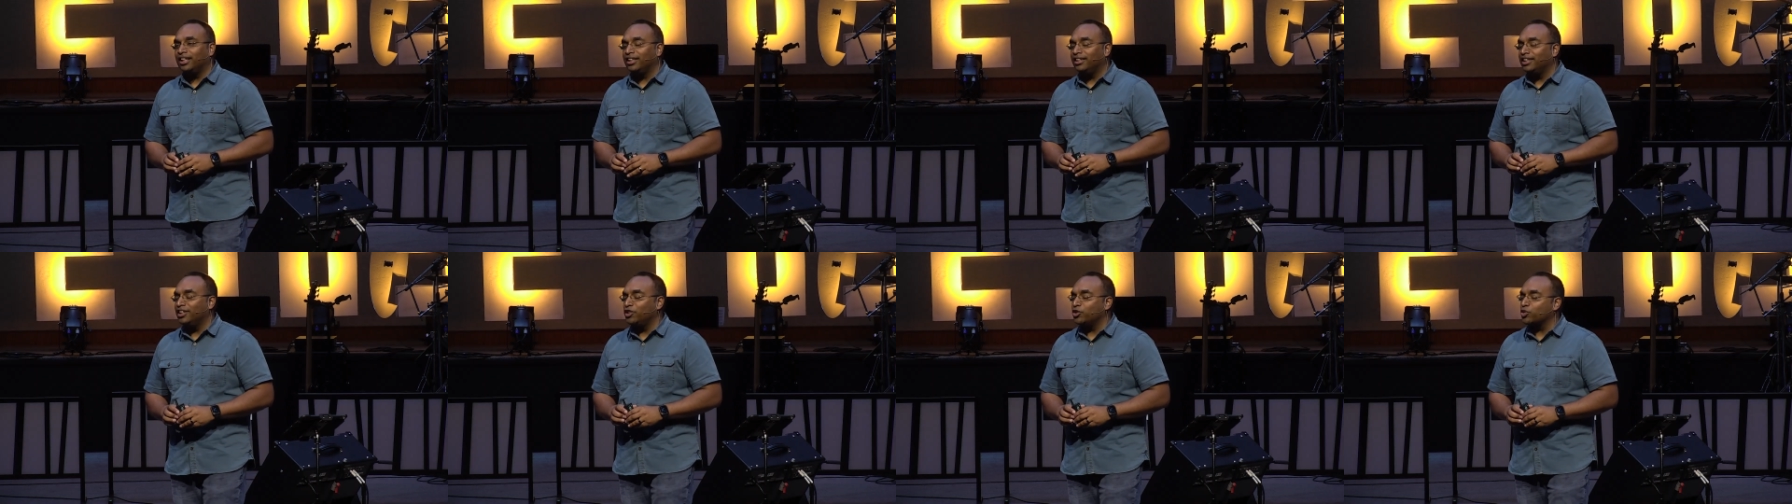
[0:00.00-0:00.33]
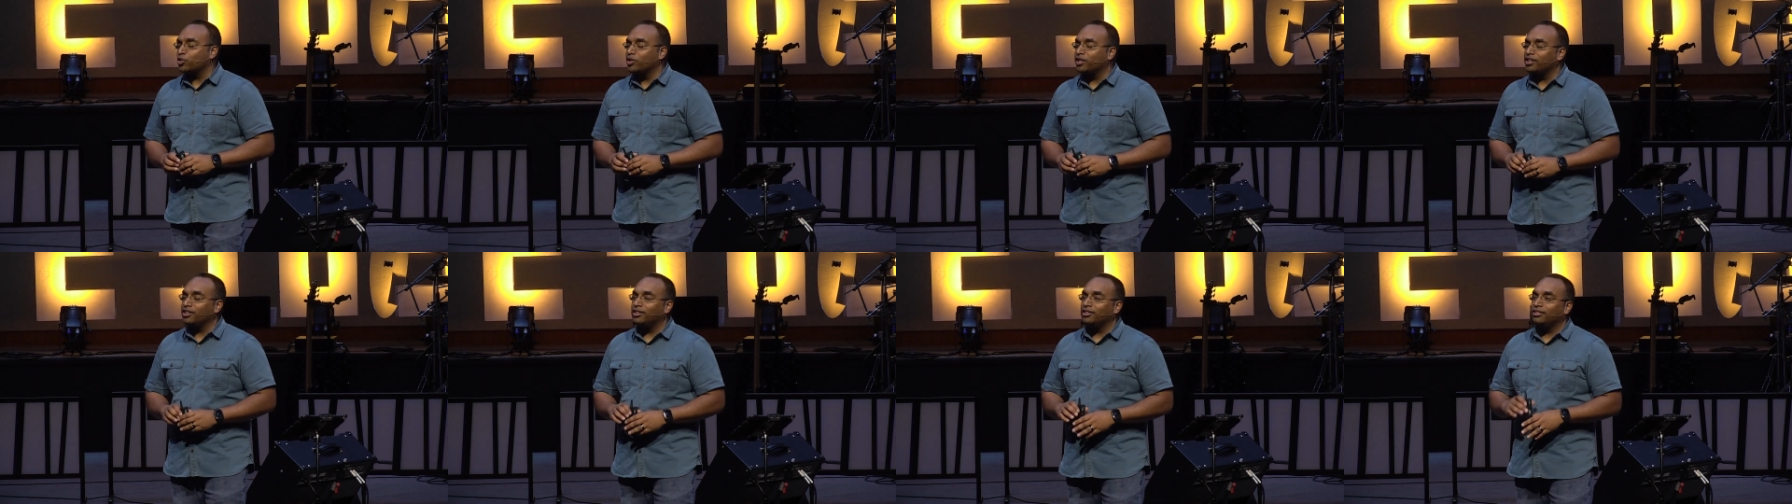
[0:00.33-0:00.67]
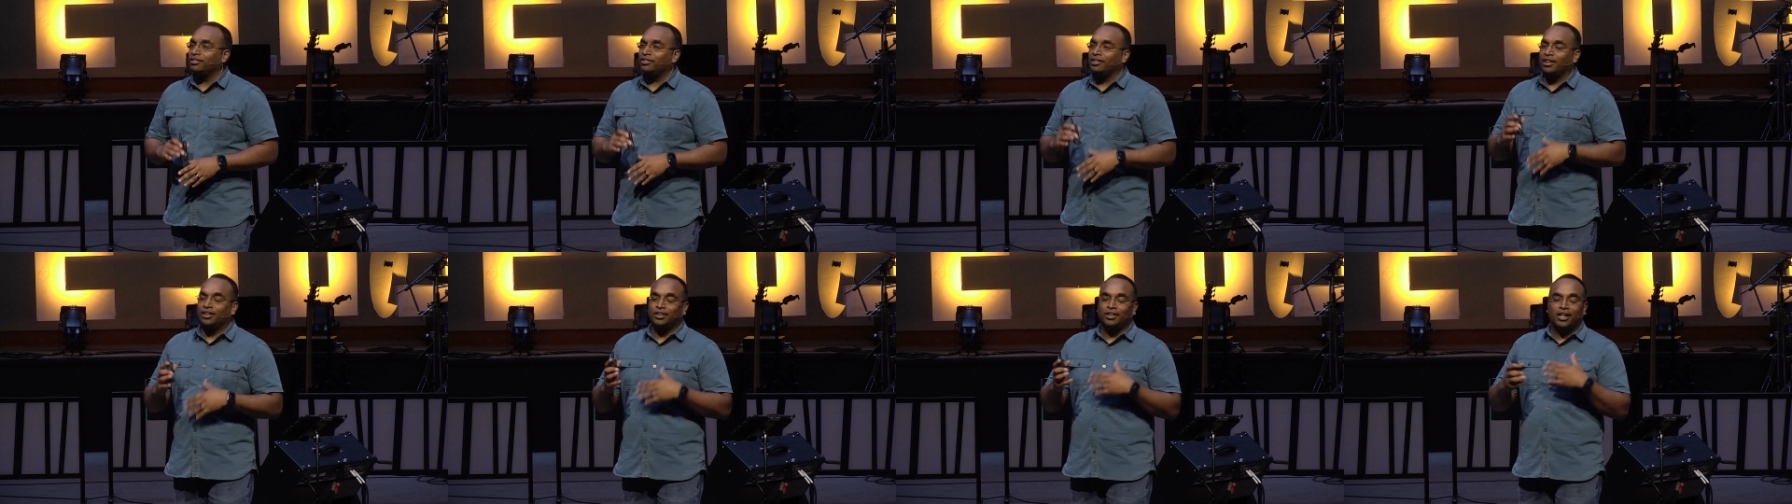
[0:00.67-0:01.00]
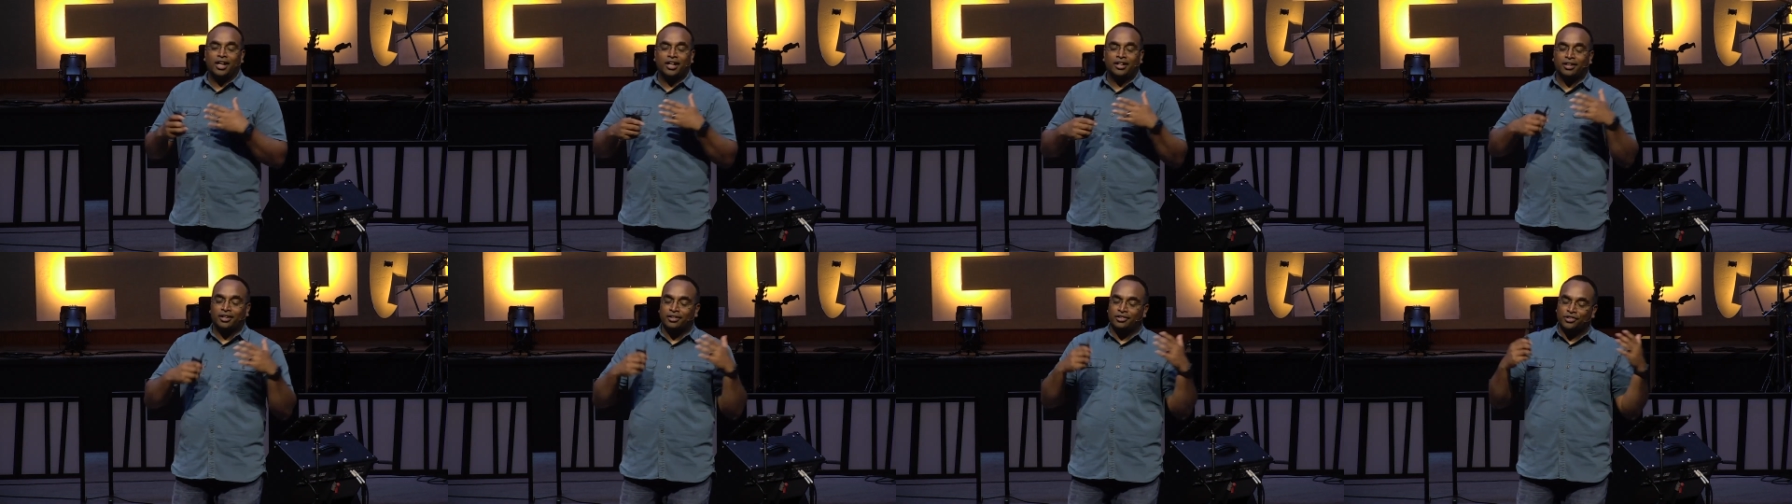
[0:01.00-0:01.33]
and he's written a
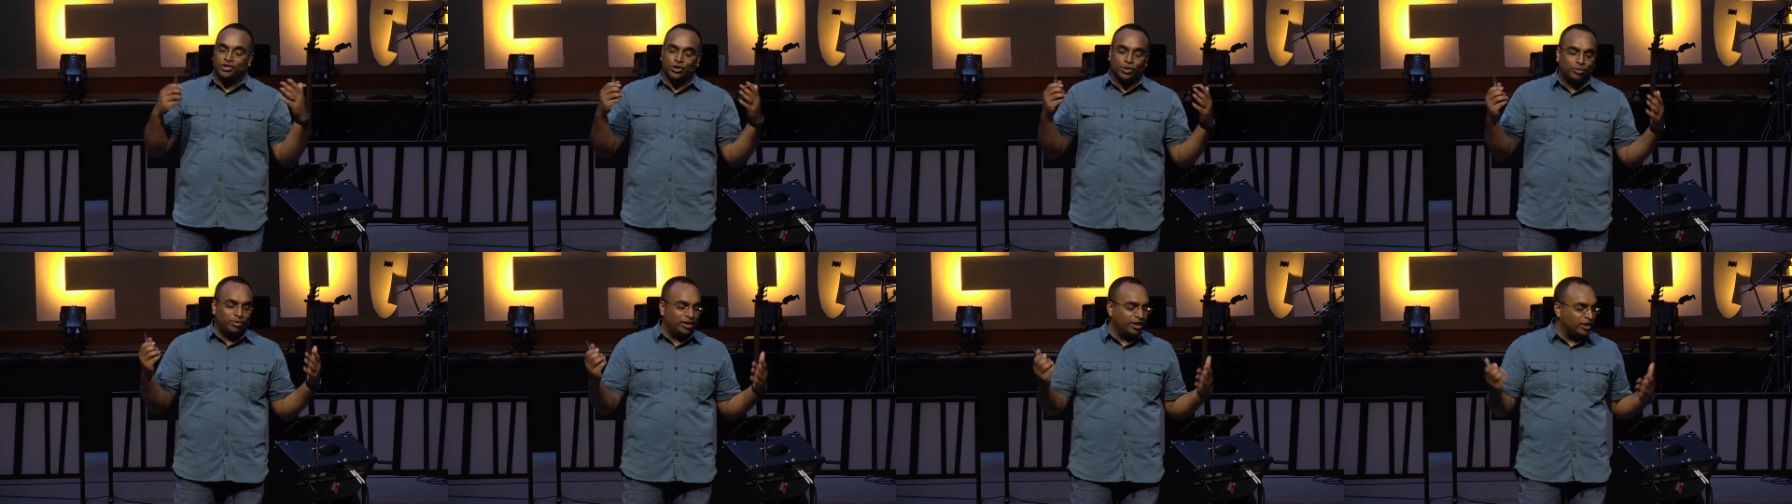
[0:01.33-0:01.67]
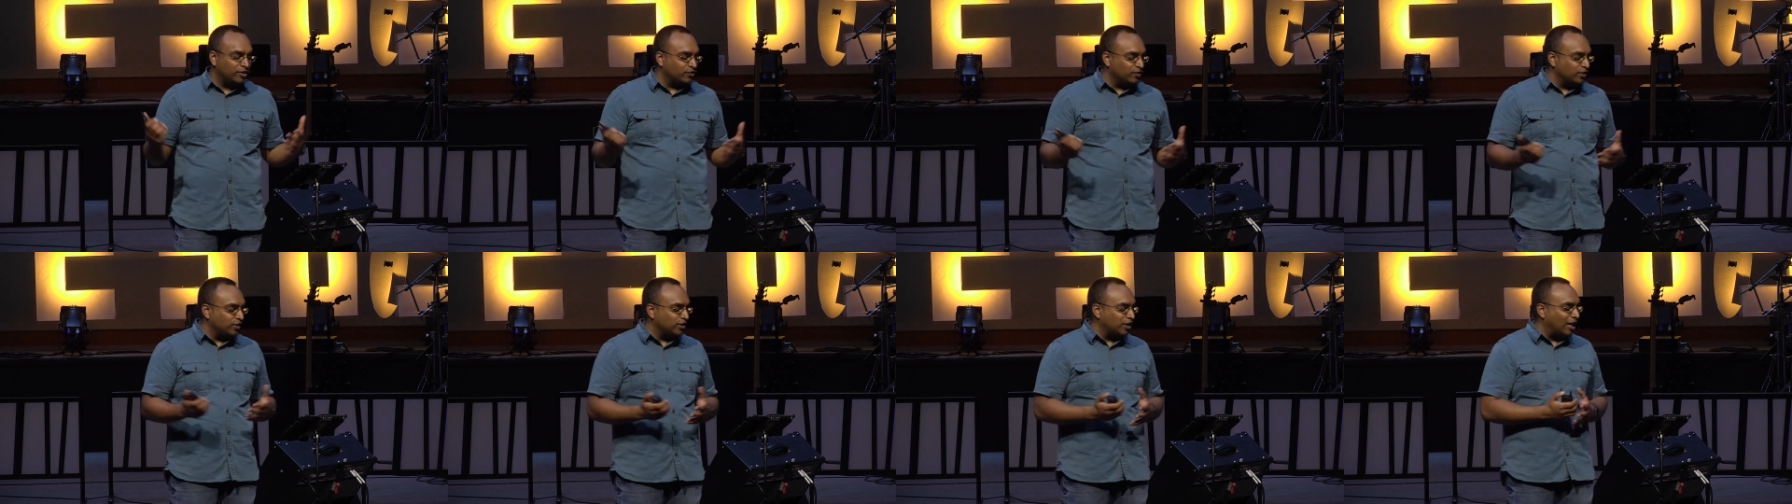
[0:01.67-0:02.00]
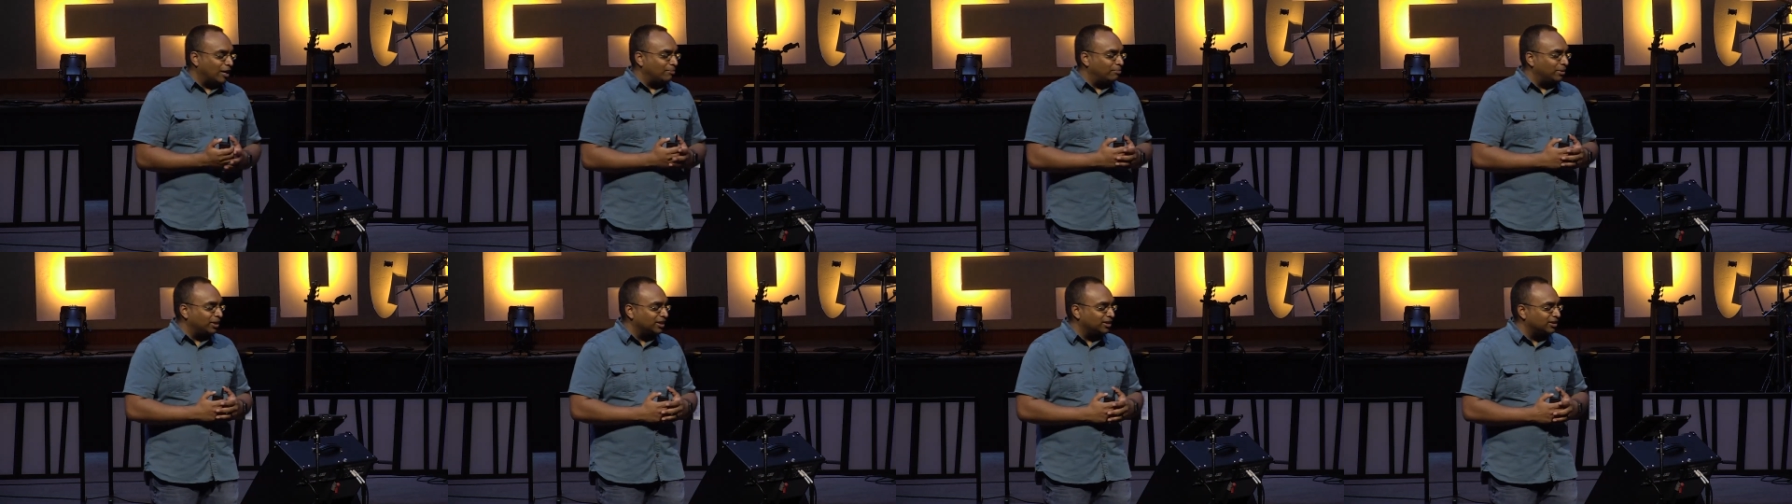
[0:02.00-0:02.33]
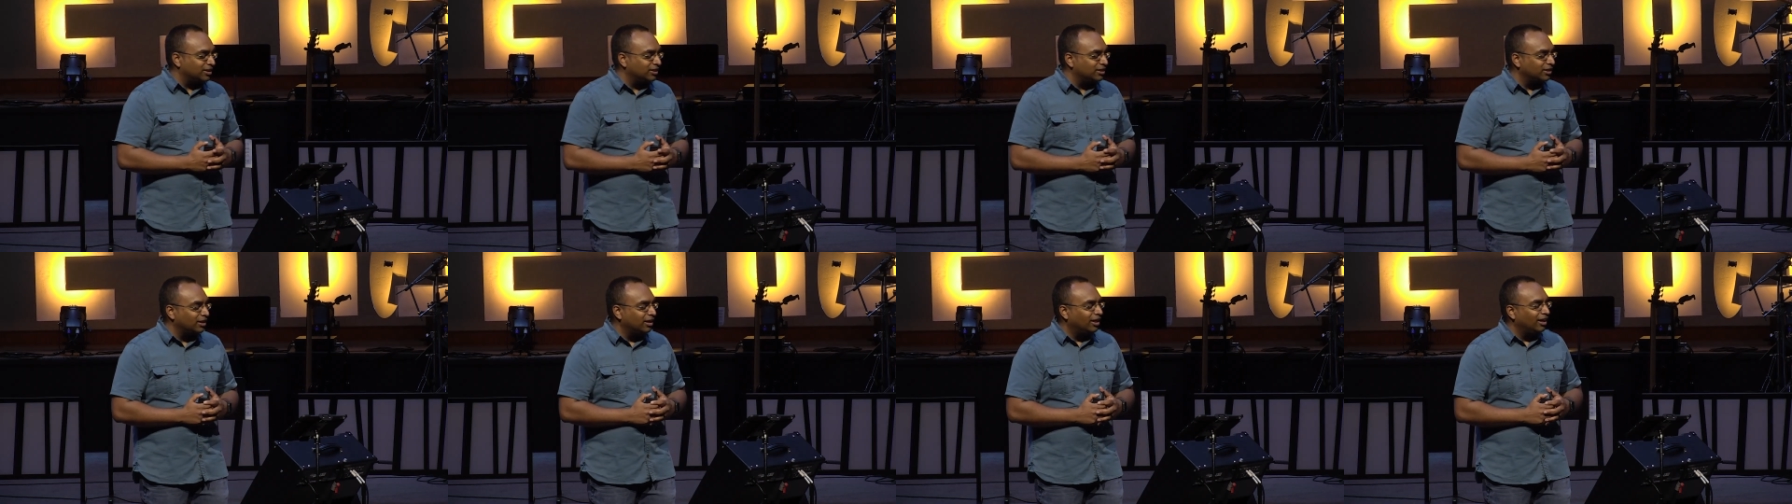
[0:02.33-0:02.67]
lot on so many different
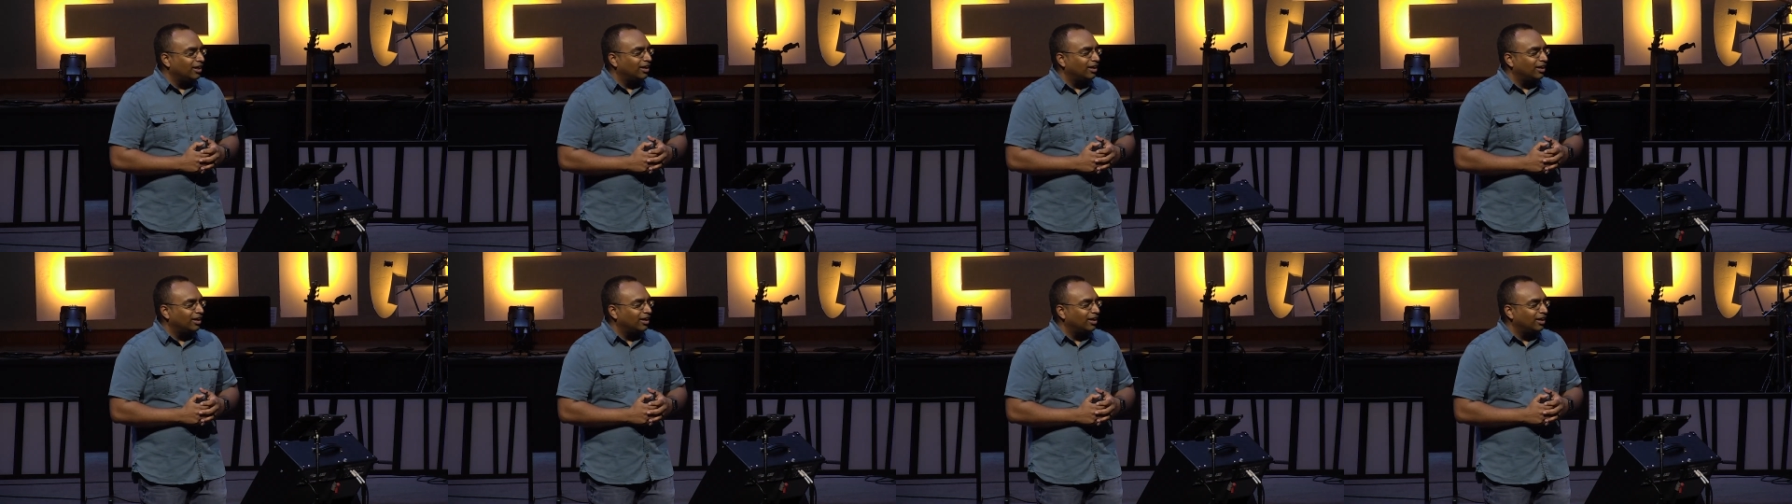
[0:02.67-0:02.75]
topics.